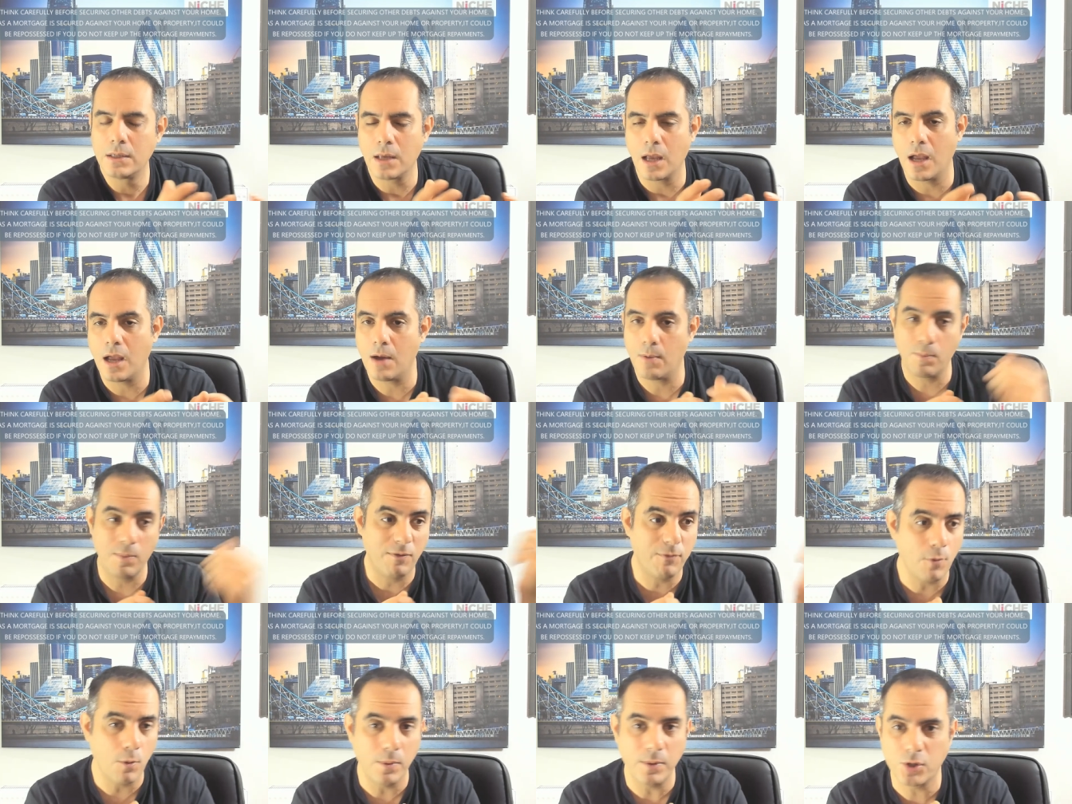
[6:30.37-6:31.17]

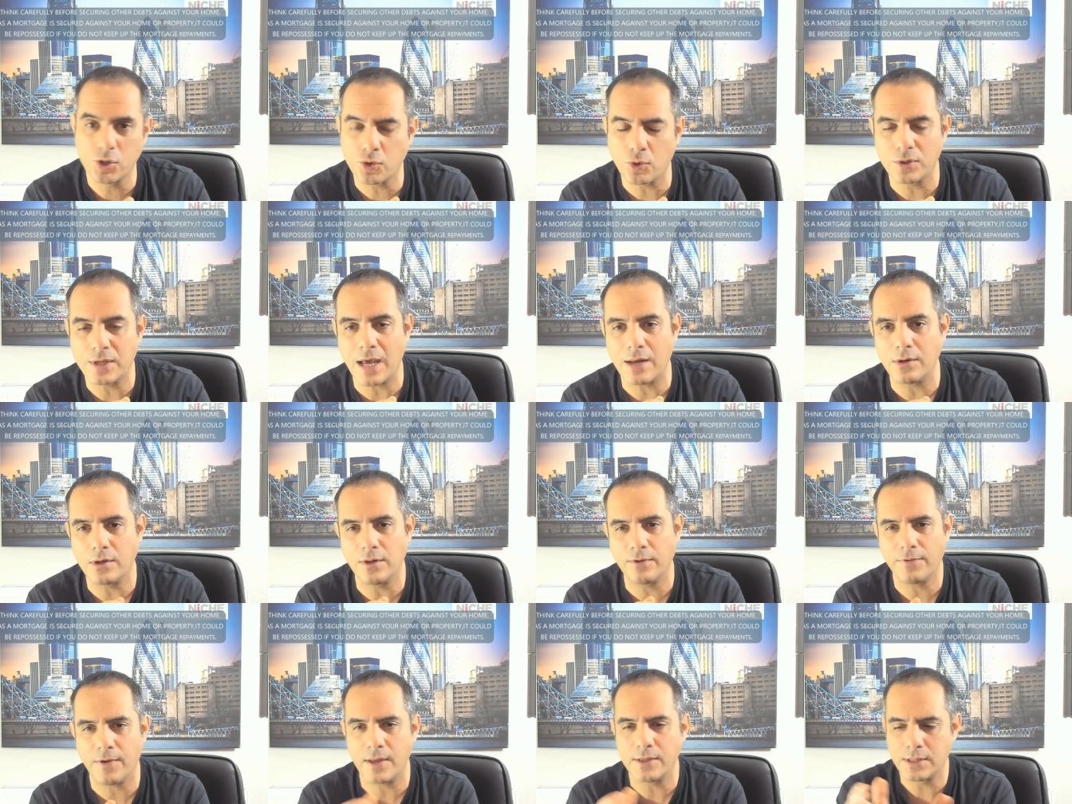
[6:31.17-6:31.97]
before we draw down on the
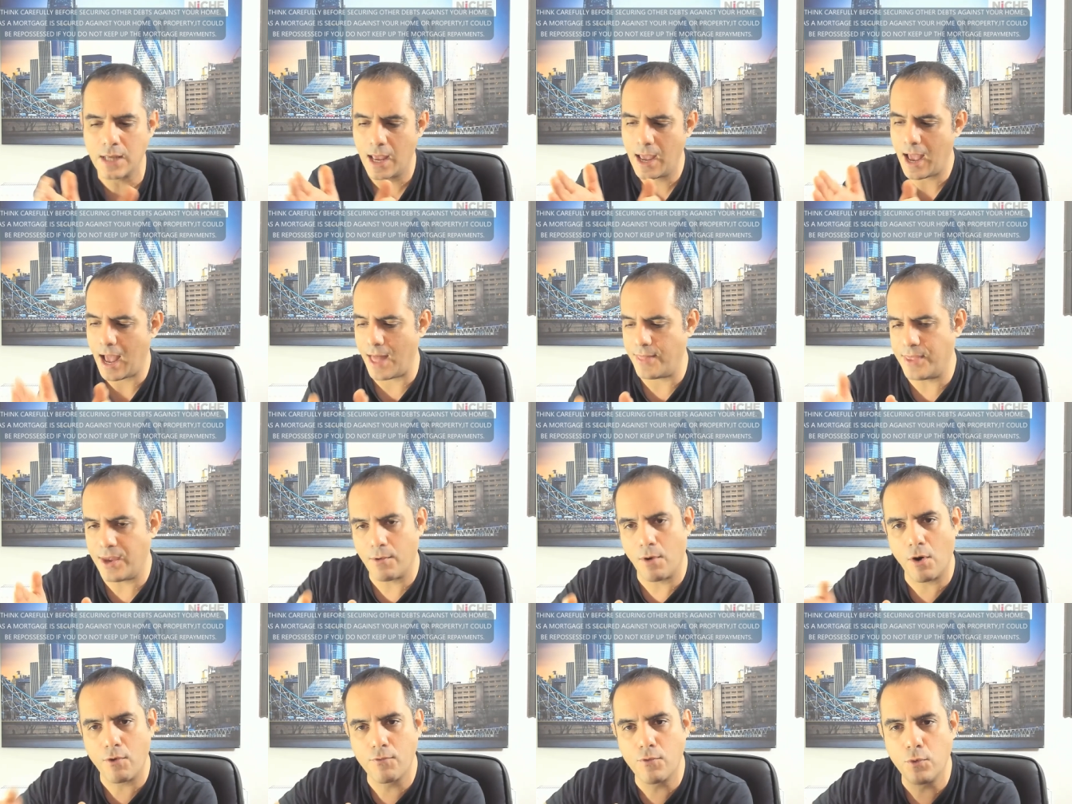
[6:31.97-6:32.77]
funds. And there
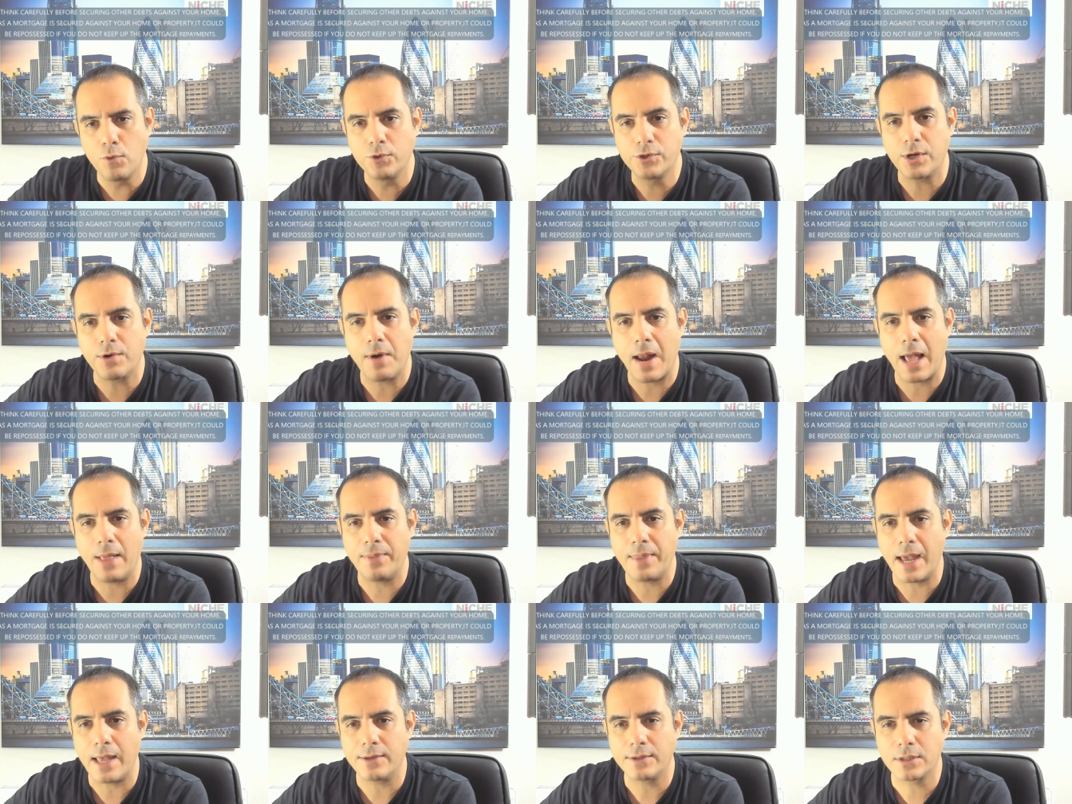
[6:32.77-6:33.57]
are rules around
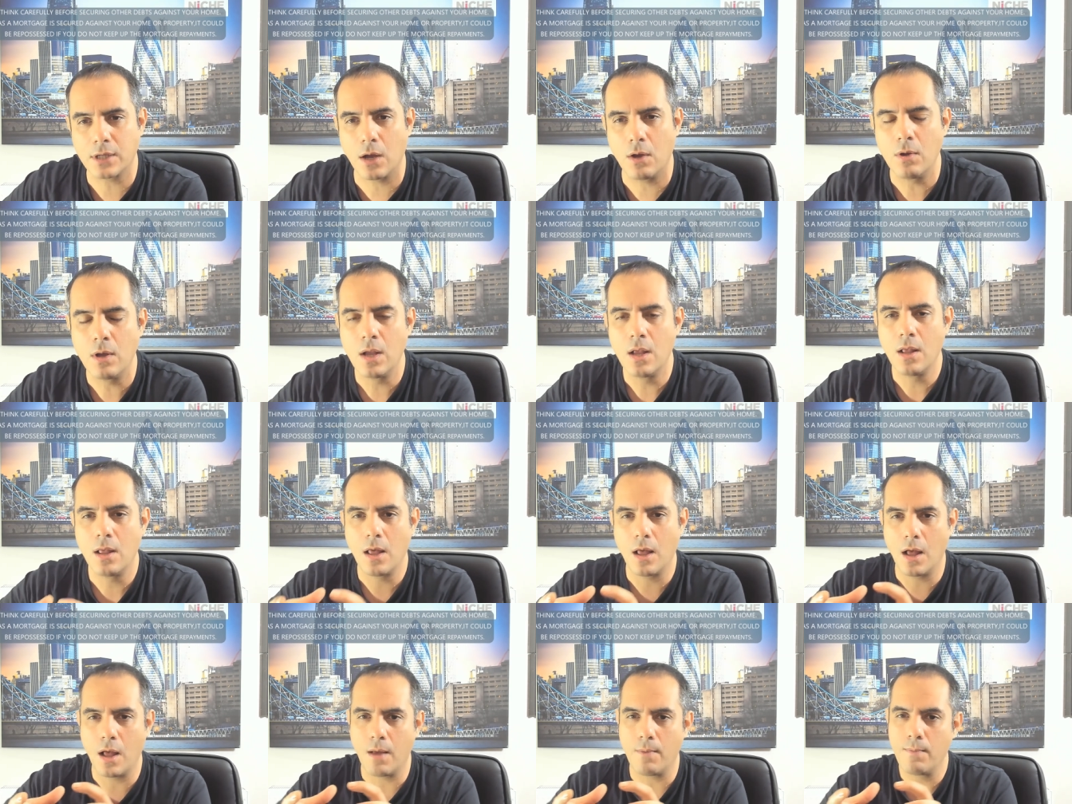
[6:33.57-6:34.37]
that. So
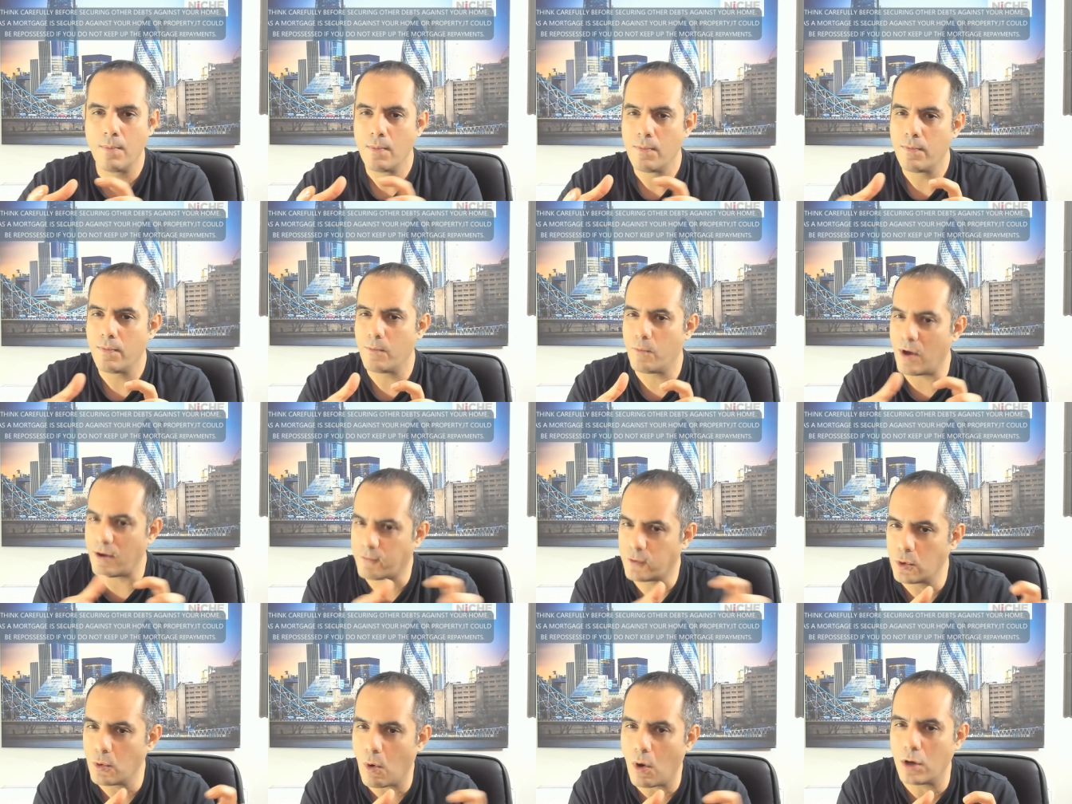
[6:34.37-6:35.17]
if
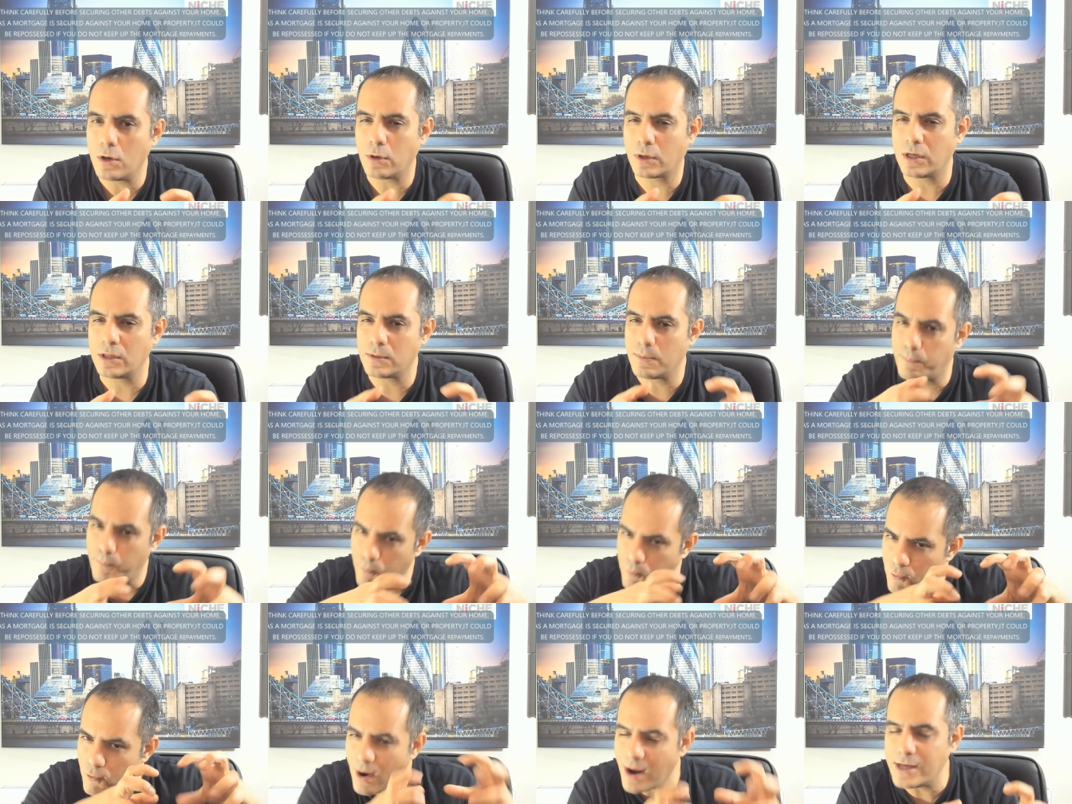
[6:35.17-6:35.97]
you are looking to
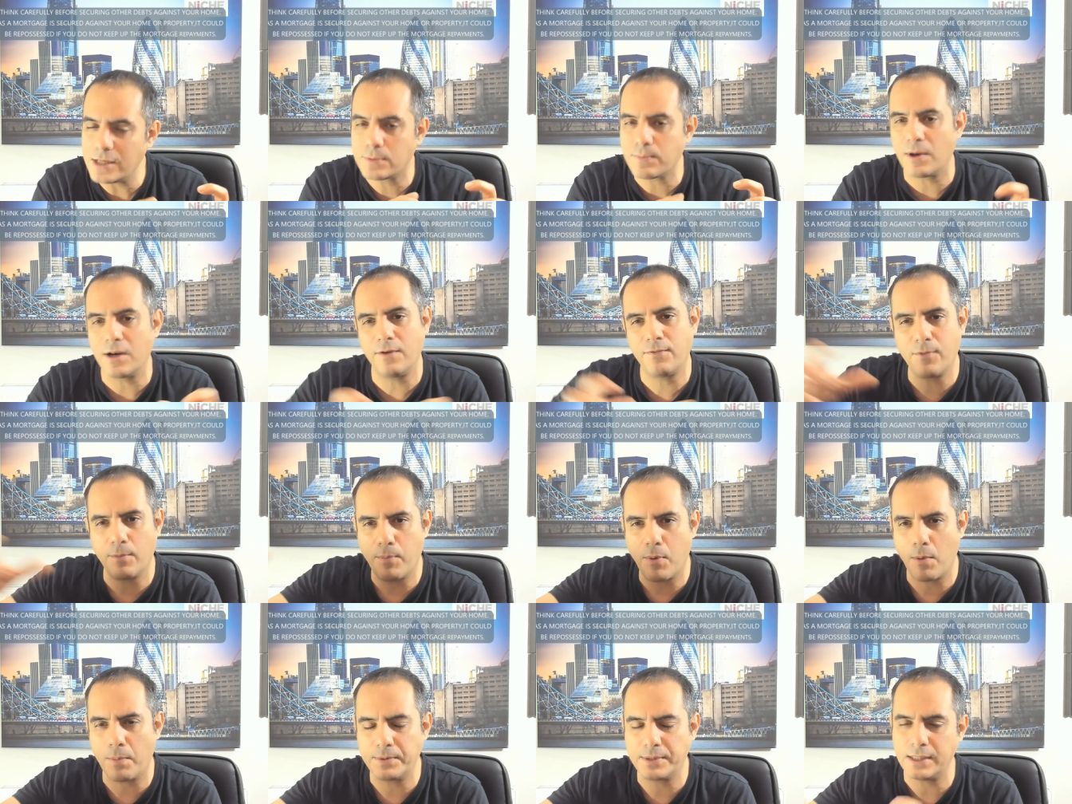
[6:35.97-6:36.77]
raise money for
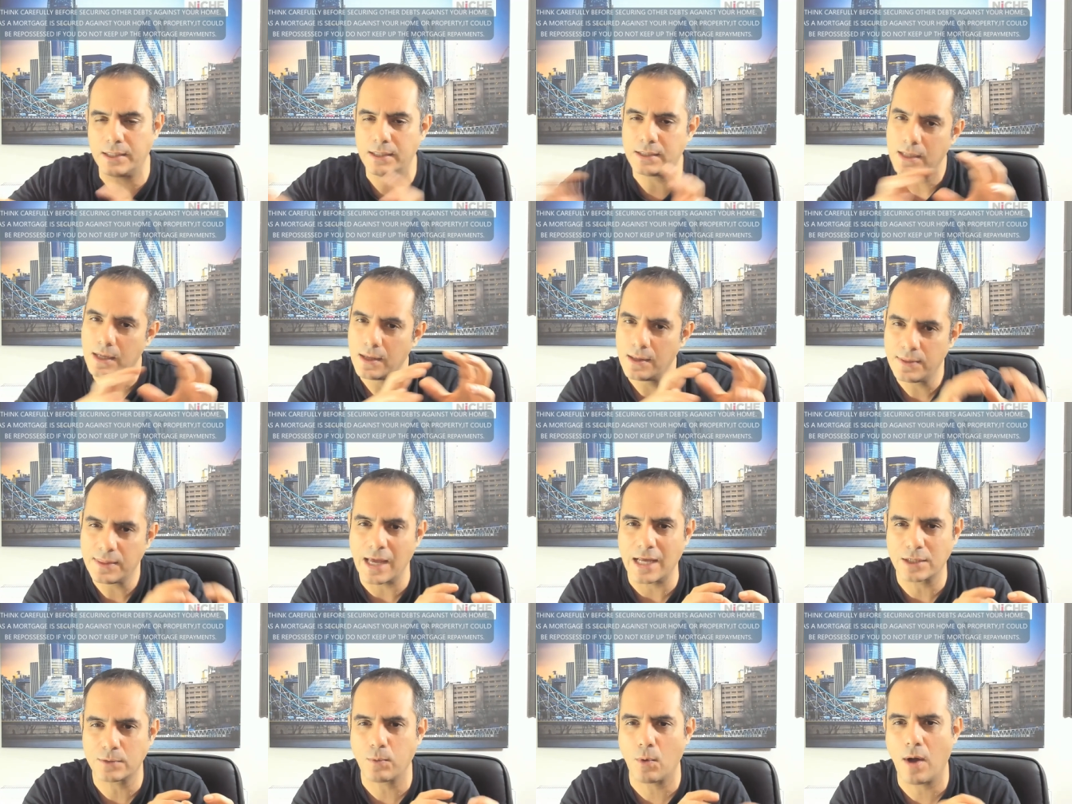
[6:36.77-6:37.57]
properties,
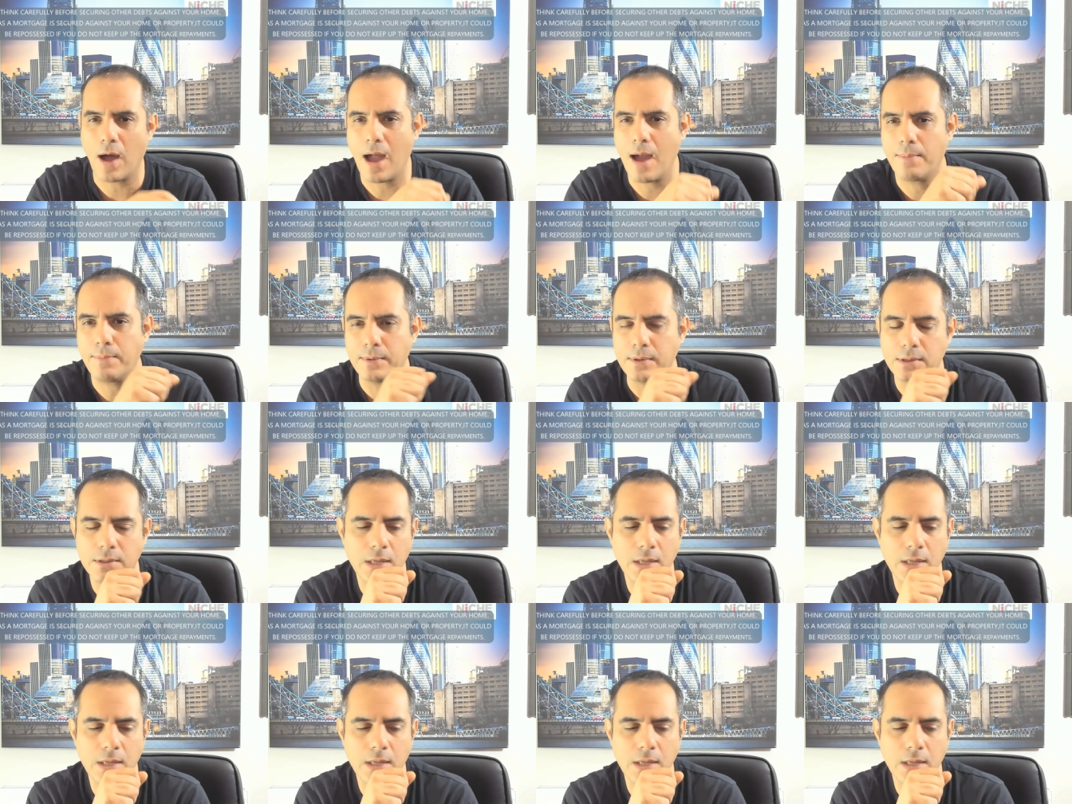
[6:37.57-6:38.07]
that's what happens.